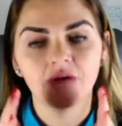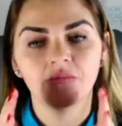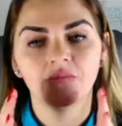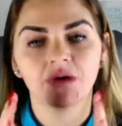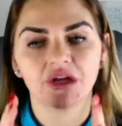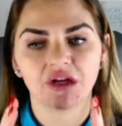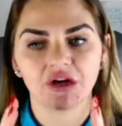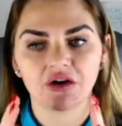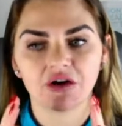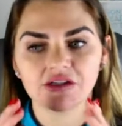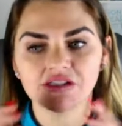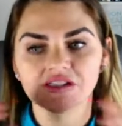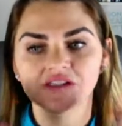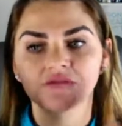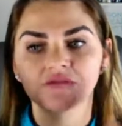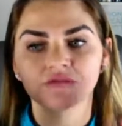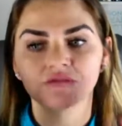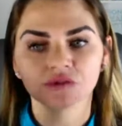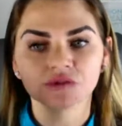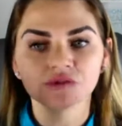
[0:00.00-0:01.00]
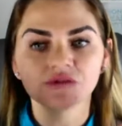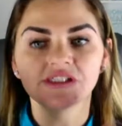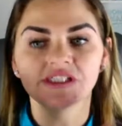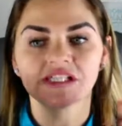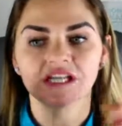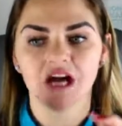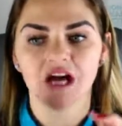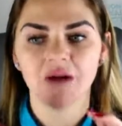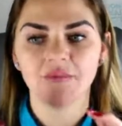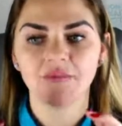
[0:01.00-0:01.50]
but also
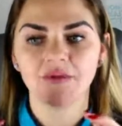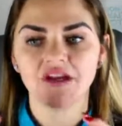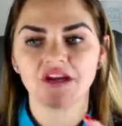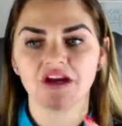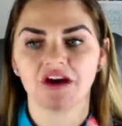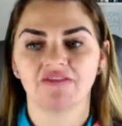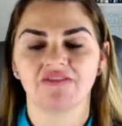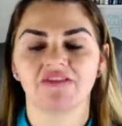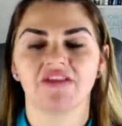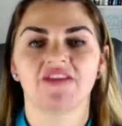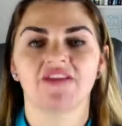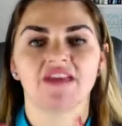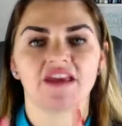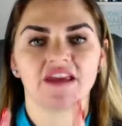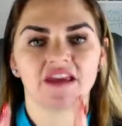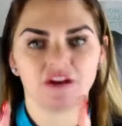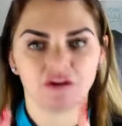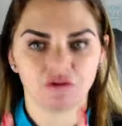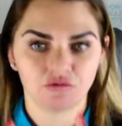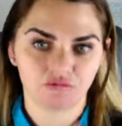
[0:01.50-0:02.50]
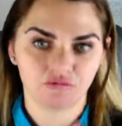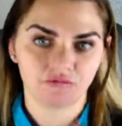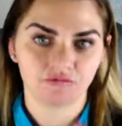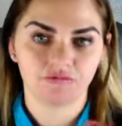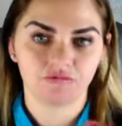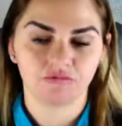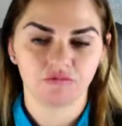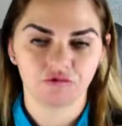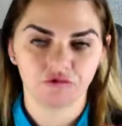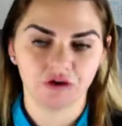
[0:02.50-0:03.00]
loosen up enough that they can
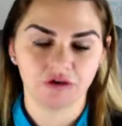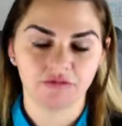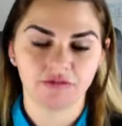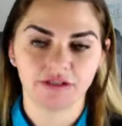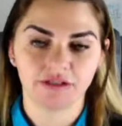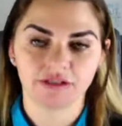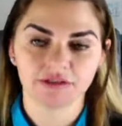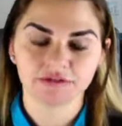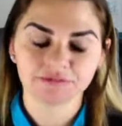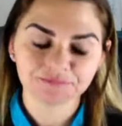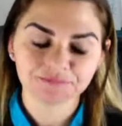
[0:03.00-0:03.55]
grow here.